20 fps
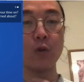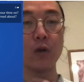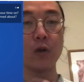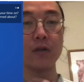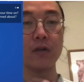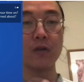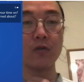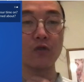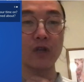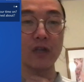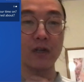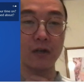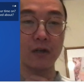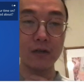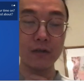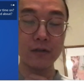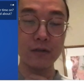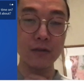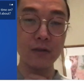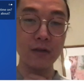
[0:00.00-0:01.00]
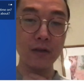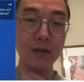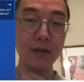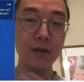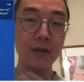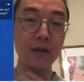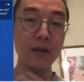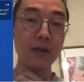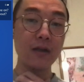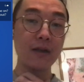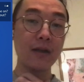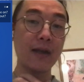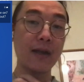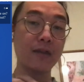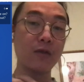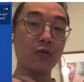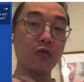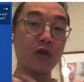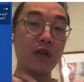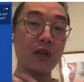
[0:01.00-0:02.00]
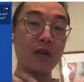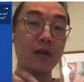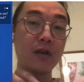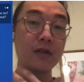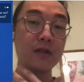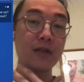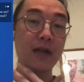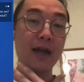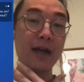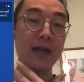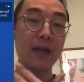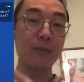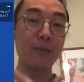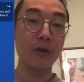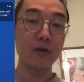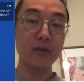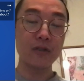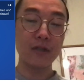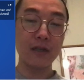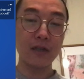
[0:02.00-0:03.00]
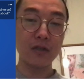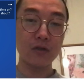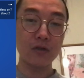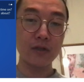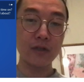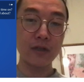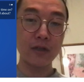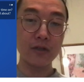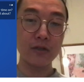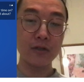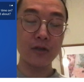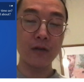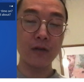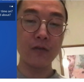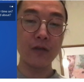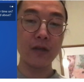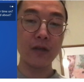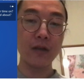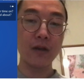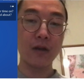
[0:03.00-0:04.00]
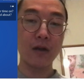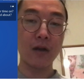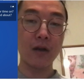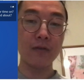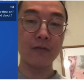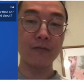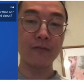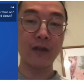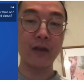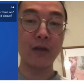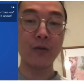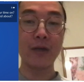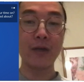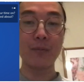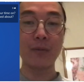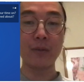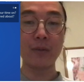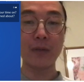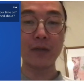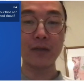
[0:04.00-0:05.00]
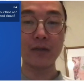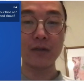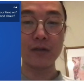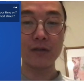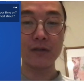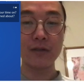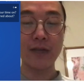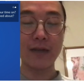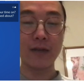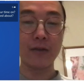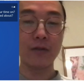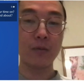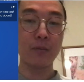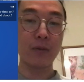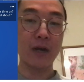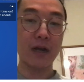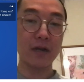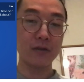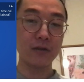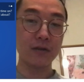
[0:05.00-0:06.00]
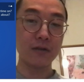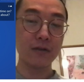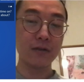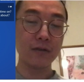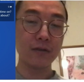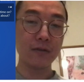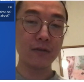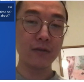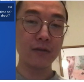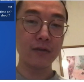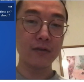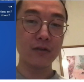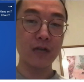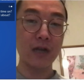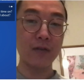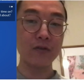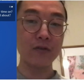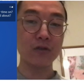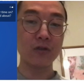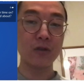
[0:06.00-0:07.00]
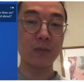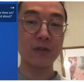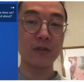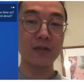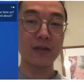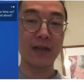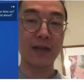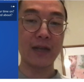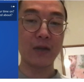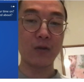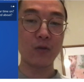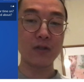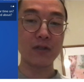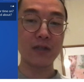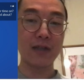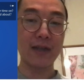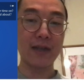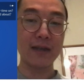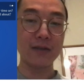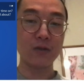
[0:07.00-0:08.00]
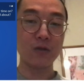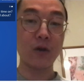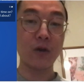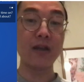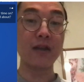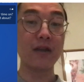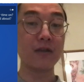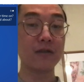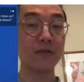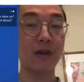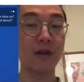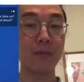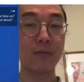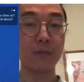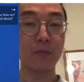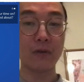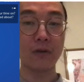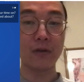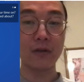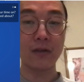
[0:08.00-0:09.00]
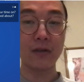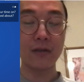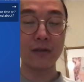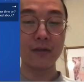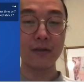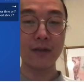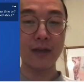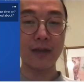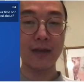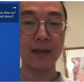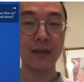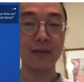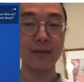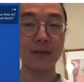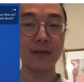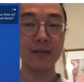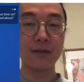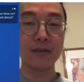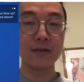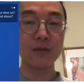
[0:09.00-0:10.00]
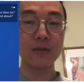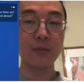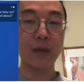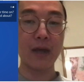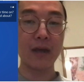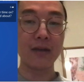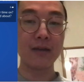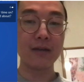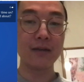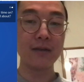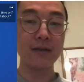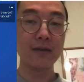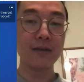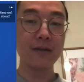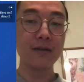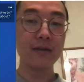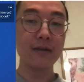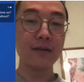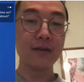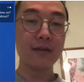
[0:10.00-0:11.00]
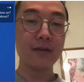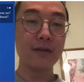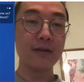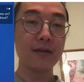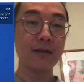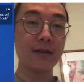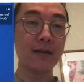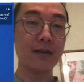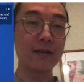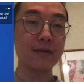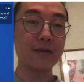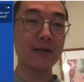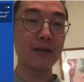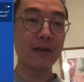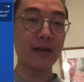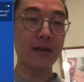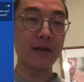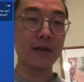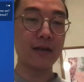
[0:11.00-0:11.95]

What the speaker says: the readers. And the readers I am mostly interested in serving are fellow implementers at other browsers. JavaScript is a language that has great interoperability, and I think the spec is a